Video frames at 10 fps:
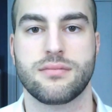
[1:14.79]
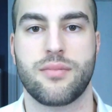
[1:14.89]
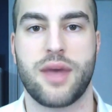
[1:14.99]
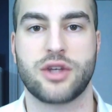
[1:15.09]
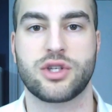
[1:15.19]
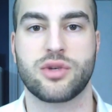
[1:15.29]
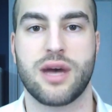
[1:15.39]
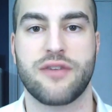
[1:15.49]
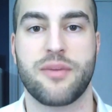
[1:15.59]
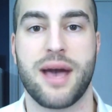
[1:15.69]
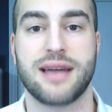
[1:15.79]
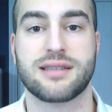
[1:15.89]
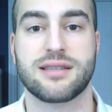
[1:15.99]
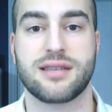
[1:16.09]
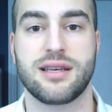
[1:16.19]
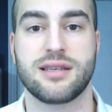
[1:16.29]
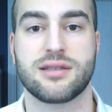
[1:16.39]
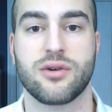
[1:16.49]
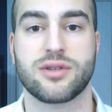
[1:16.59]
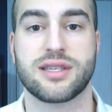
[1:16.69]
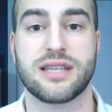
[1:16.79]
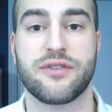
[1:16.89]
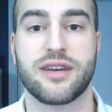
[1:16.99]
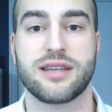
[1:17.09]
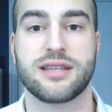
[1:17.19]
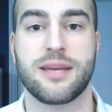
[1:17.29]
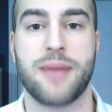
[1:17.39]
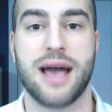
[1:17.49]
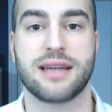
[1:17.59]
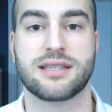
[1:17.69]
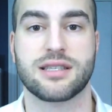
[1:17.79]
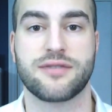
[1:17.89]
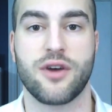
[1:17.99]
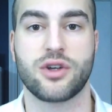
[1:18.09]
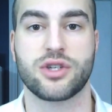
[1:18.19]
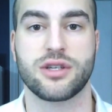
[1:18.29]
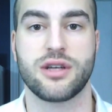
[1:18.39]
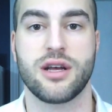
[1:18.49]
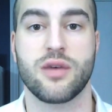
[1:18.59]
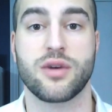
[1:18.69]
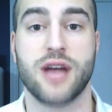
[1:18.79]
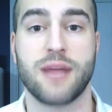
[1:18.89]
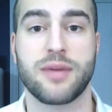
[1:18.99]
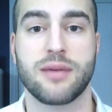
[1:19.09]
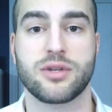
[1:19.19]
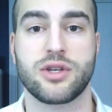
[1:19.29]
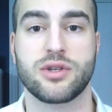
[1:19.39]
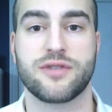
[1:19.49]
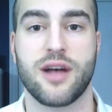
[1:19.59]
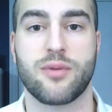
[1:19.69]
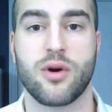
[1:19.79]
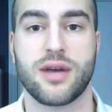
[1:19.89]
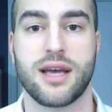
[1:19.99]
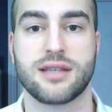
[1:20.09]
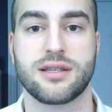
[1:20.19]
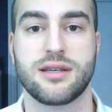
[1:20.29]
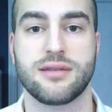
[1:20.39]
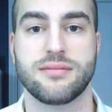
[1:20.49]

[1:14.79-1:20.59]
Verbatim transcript: Patients who have hepatic disease or significant hepatic dysfunction would not be able to use valproic acid.